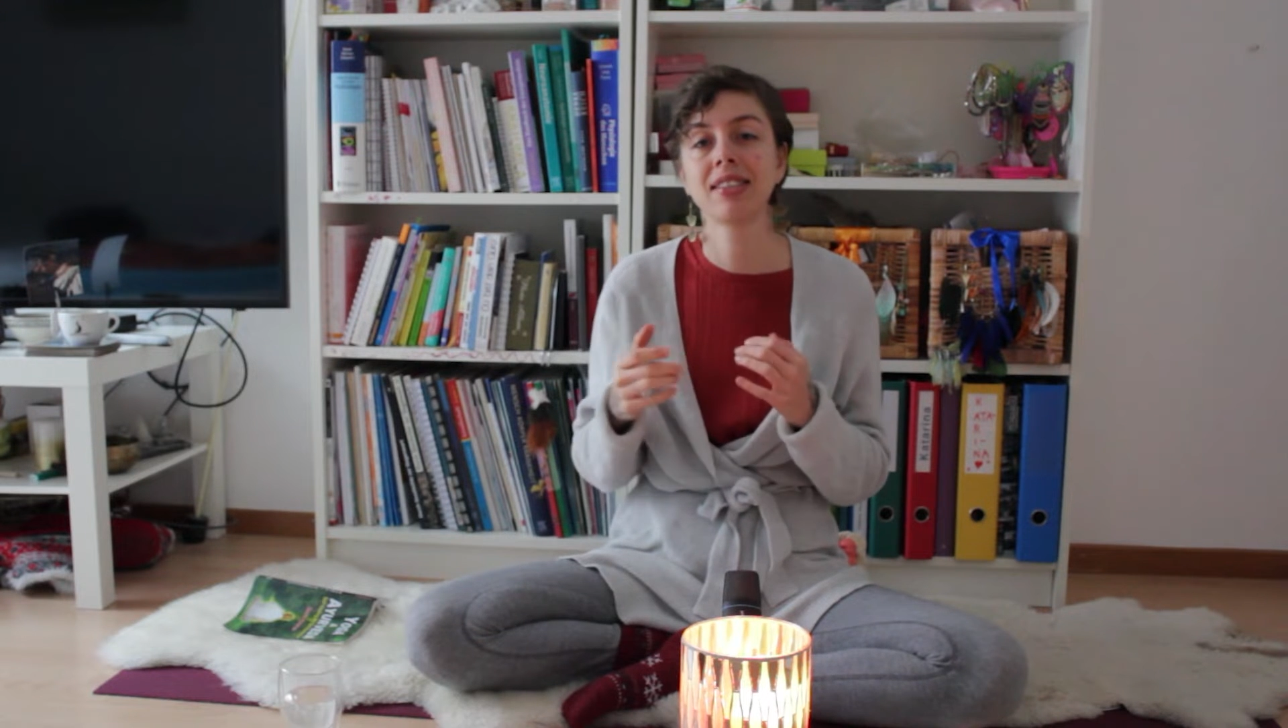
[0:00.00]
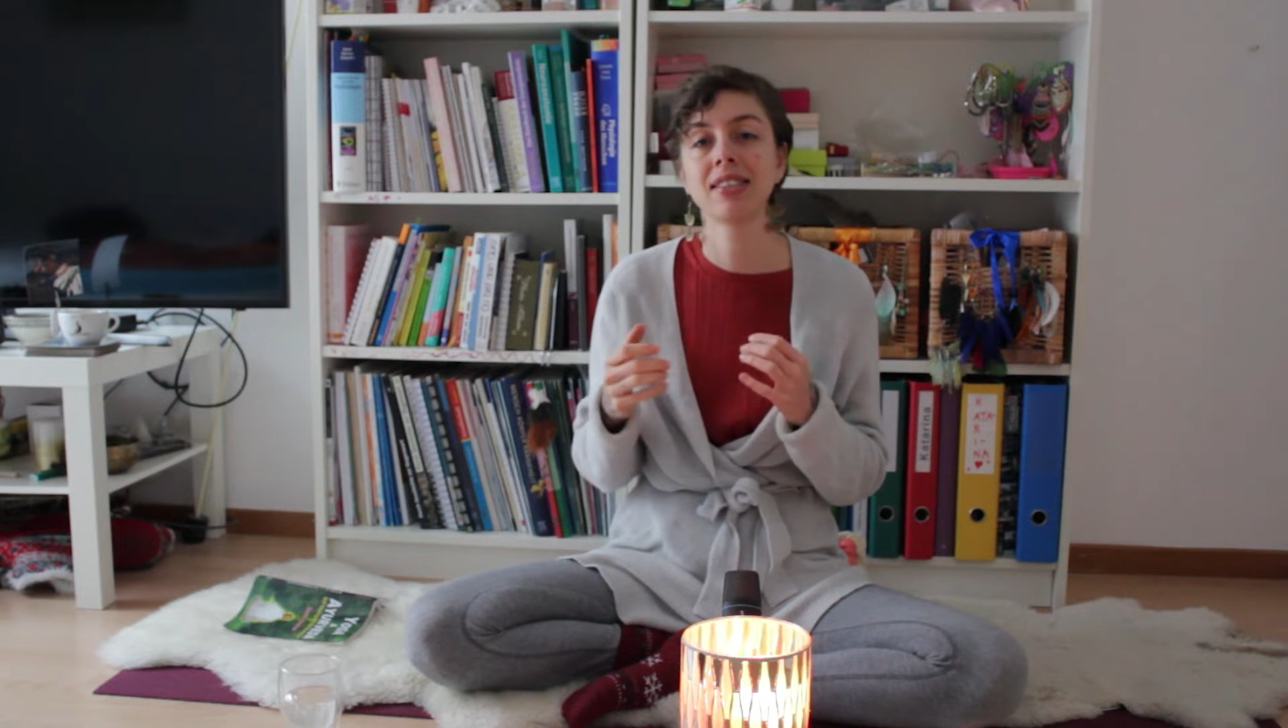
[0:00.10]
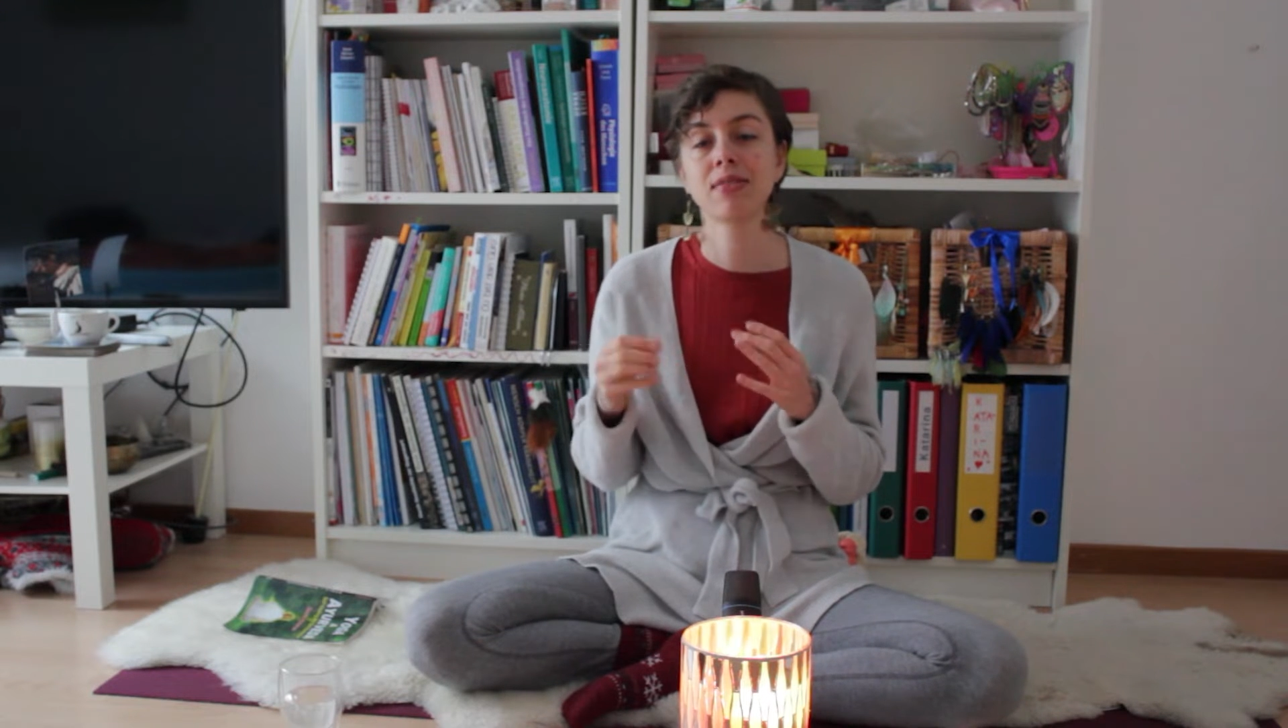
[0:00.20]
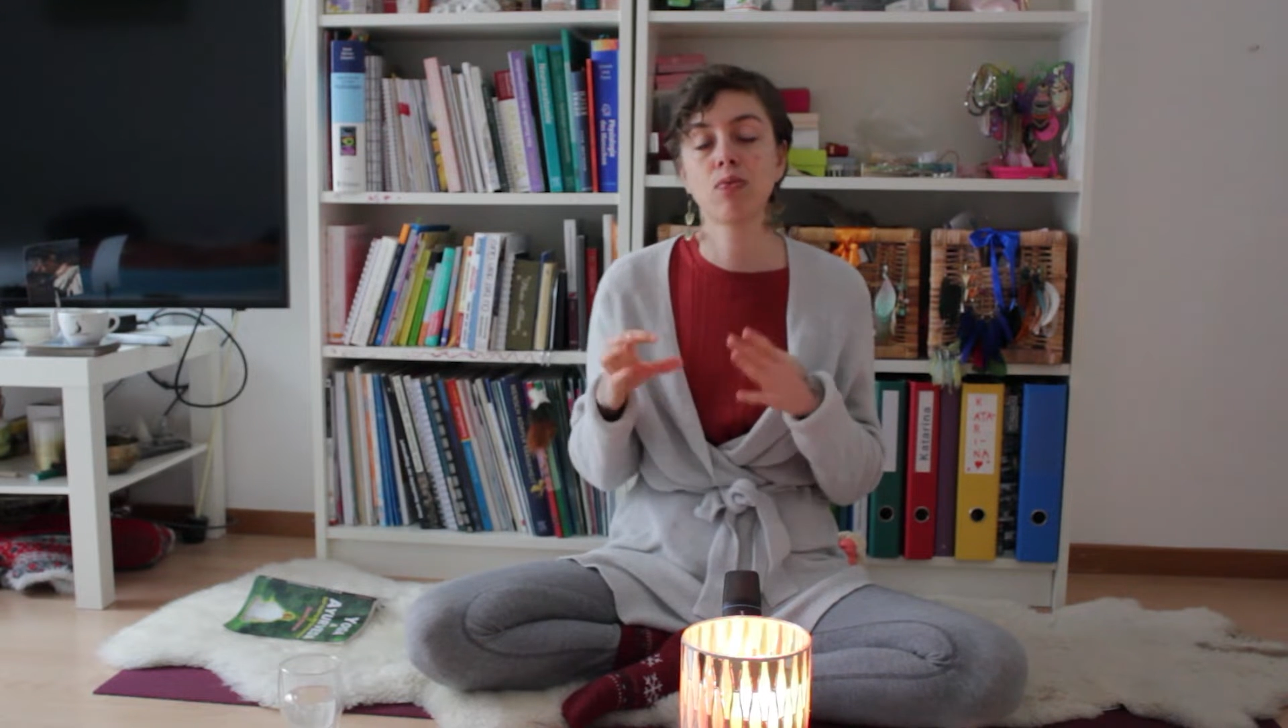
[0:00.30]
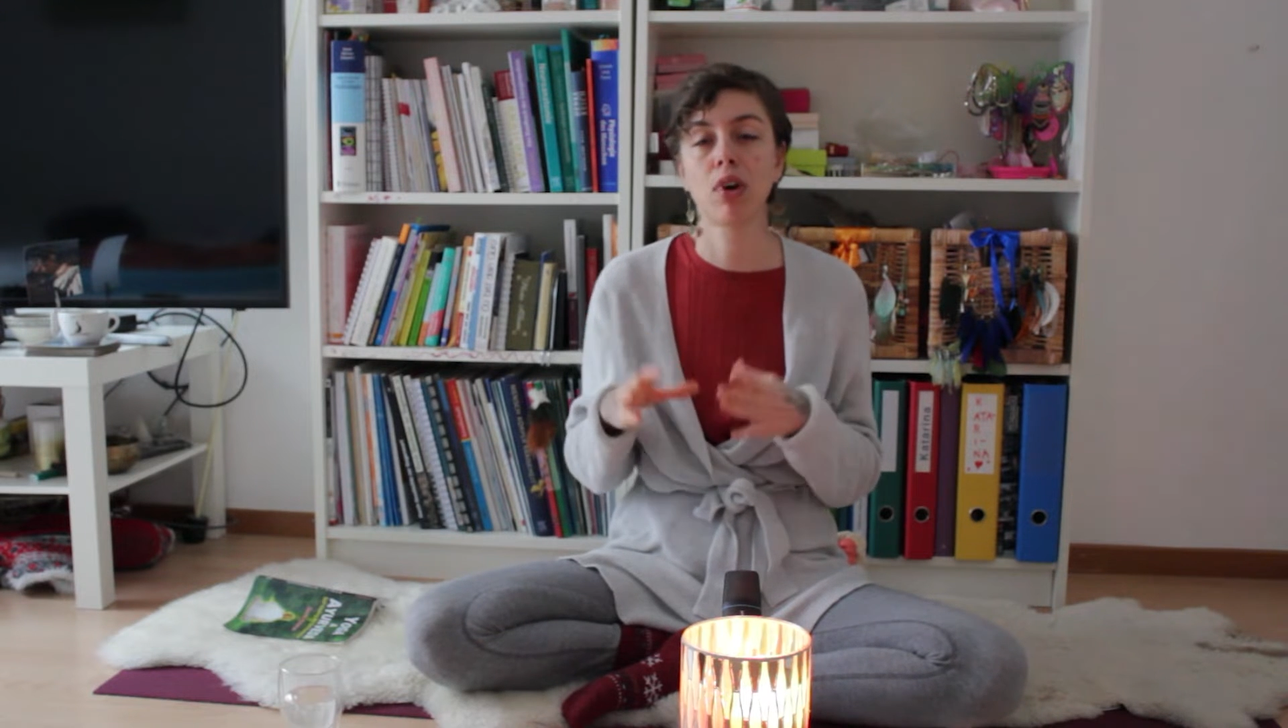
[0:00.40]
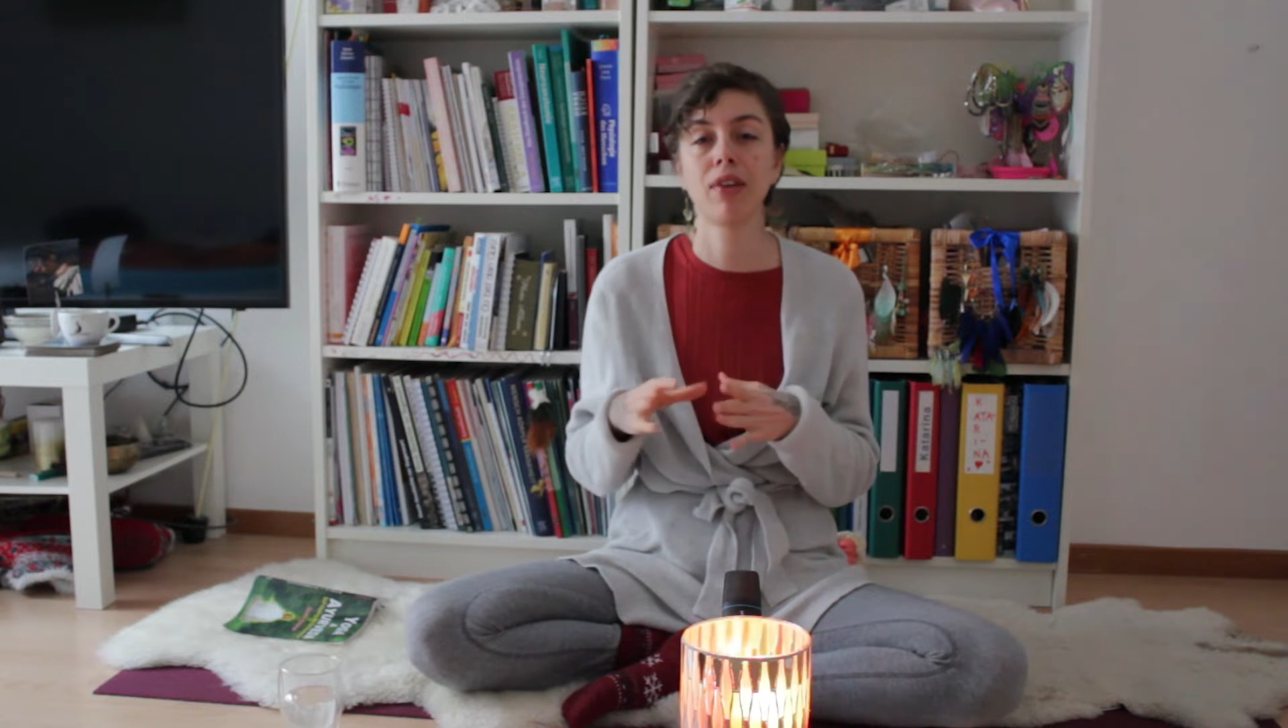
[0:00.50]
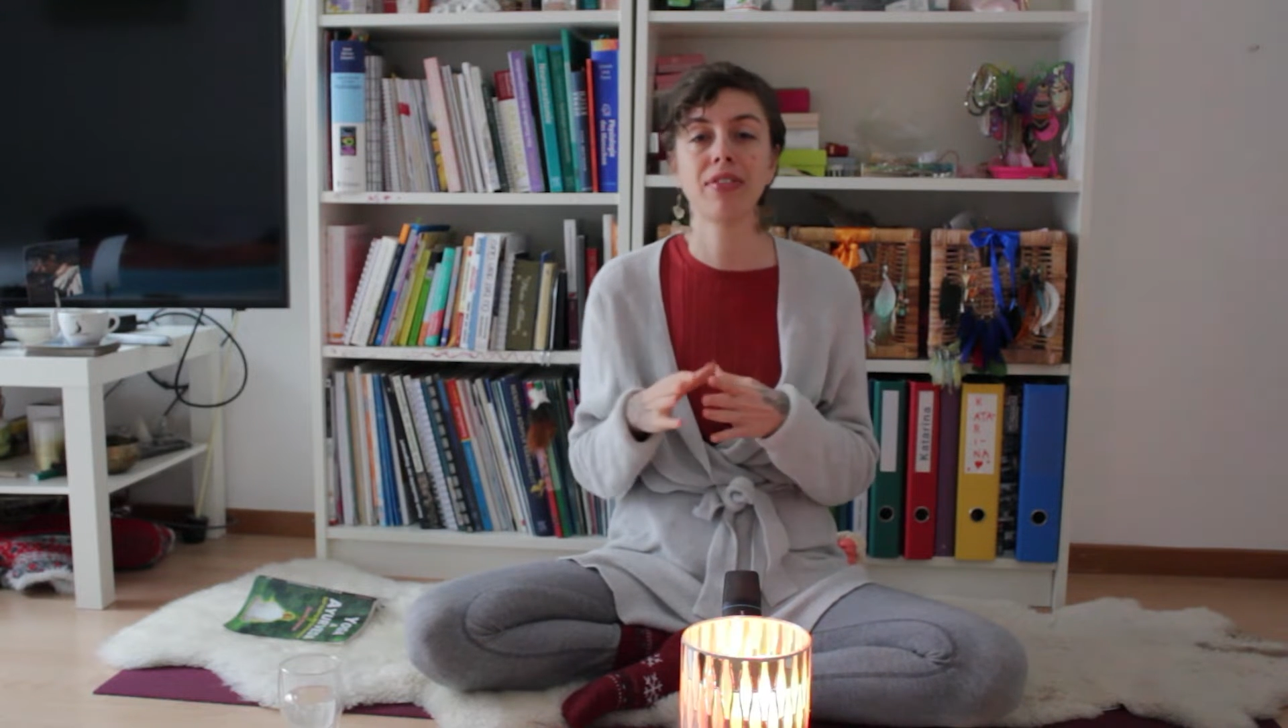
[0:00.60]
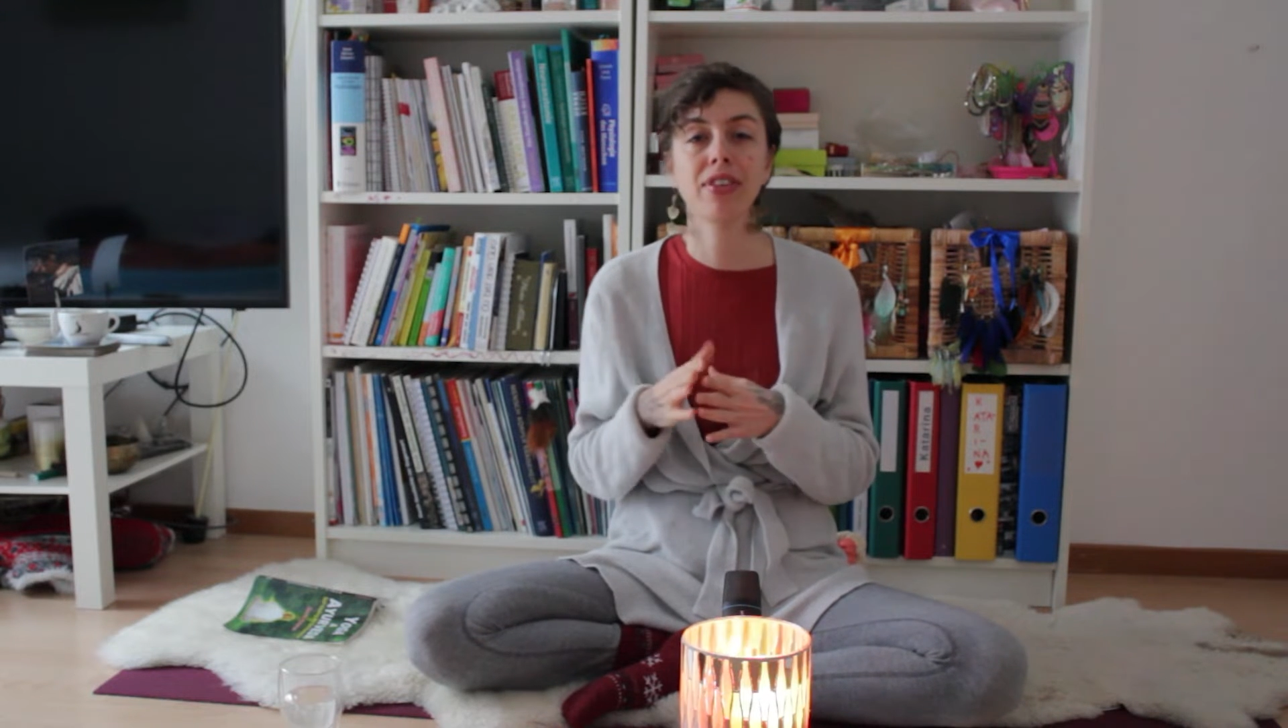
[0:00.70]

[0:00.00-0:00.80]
is one of the